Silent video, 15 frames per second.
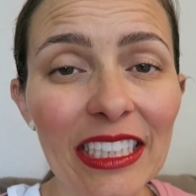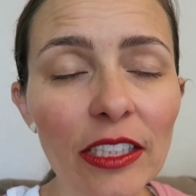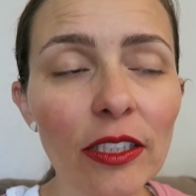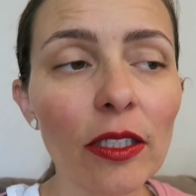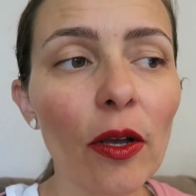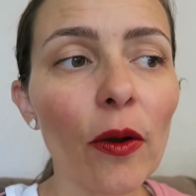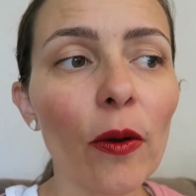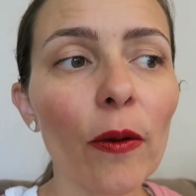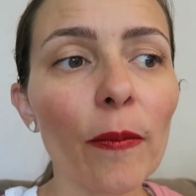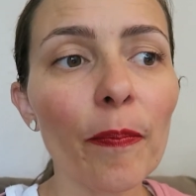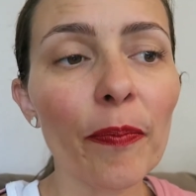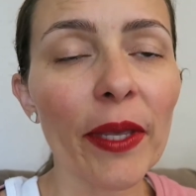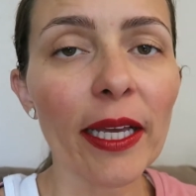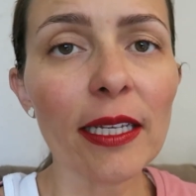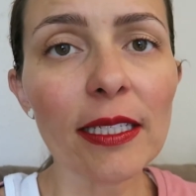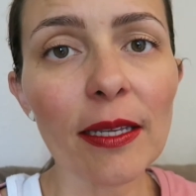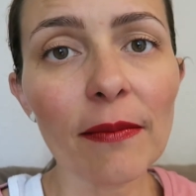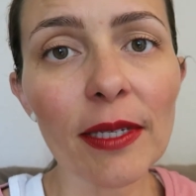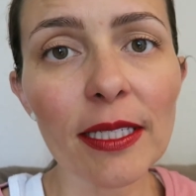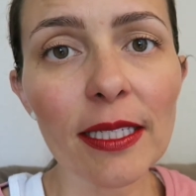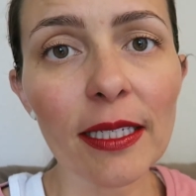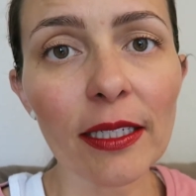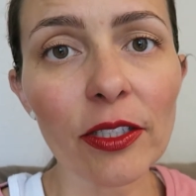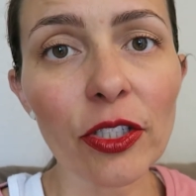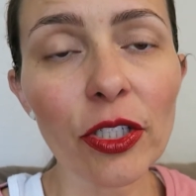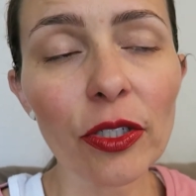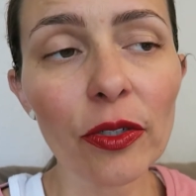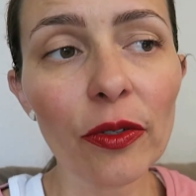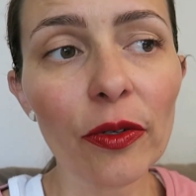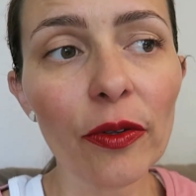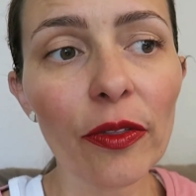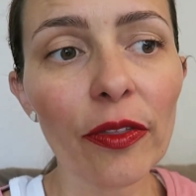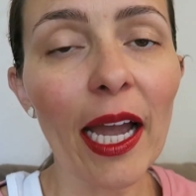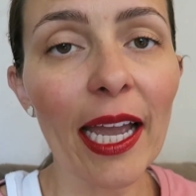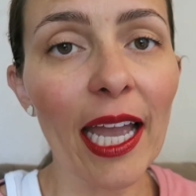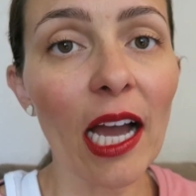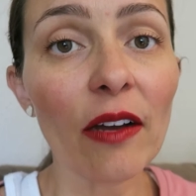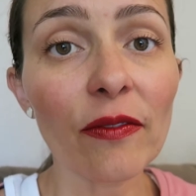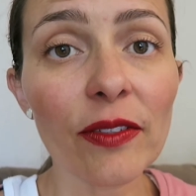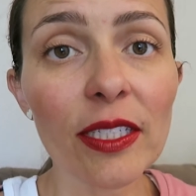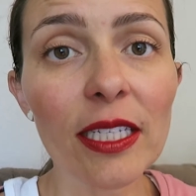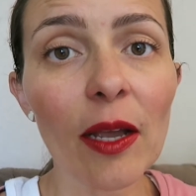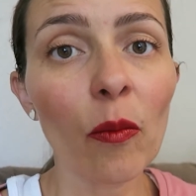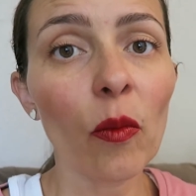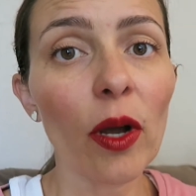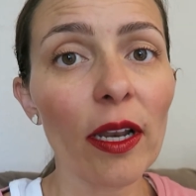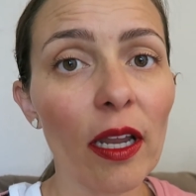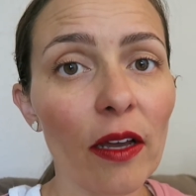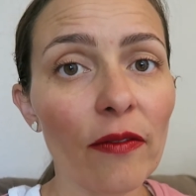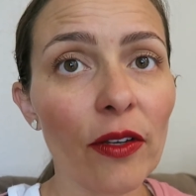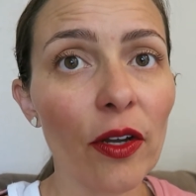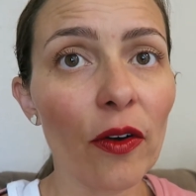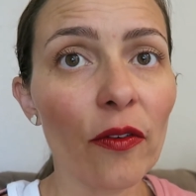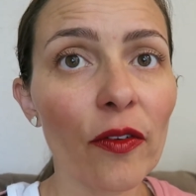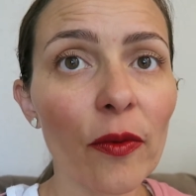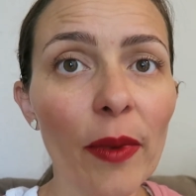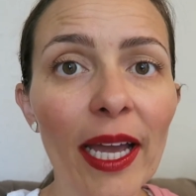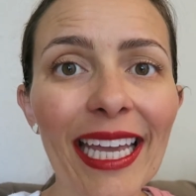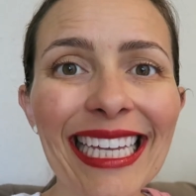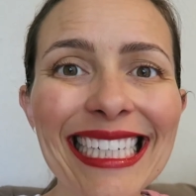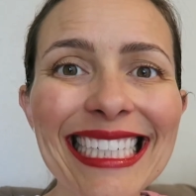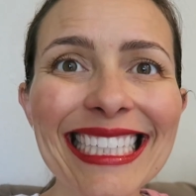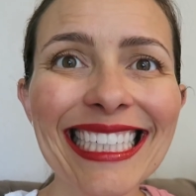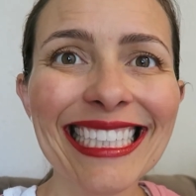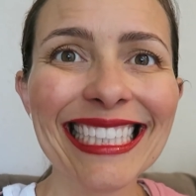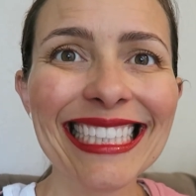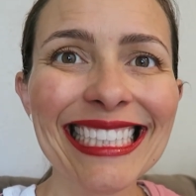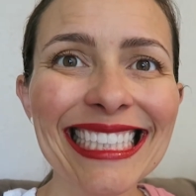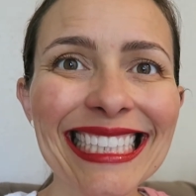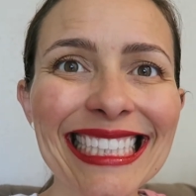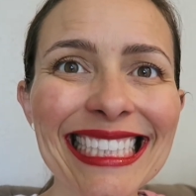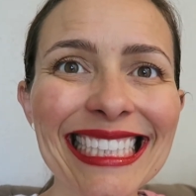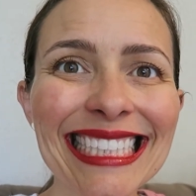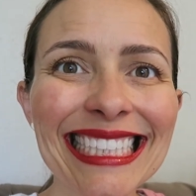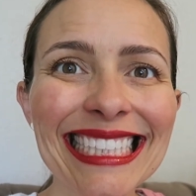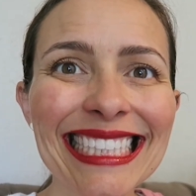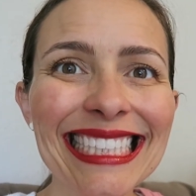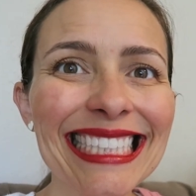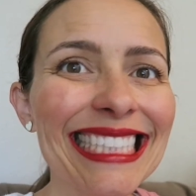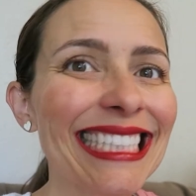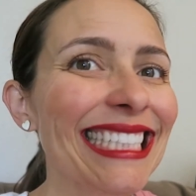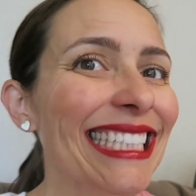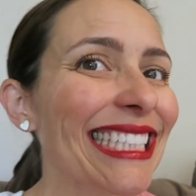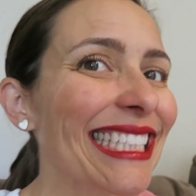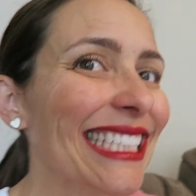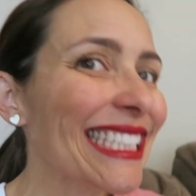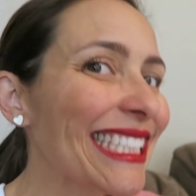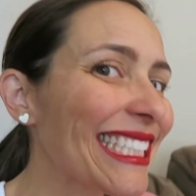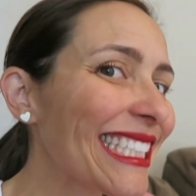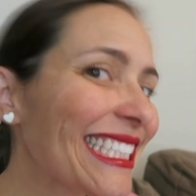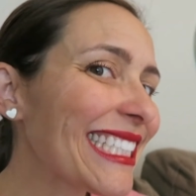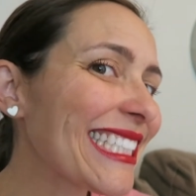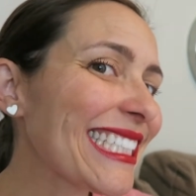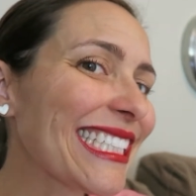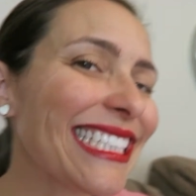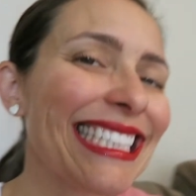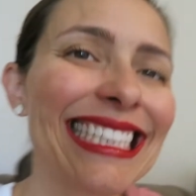So because I'm missing a tooth, I have somewhat of an overbite. You can kind of see it.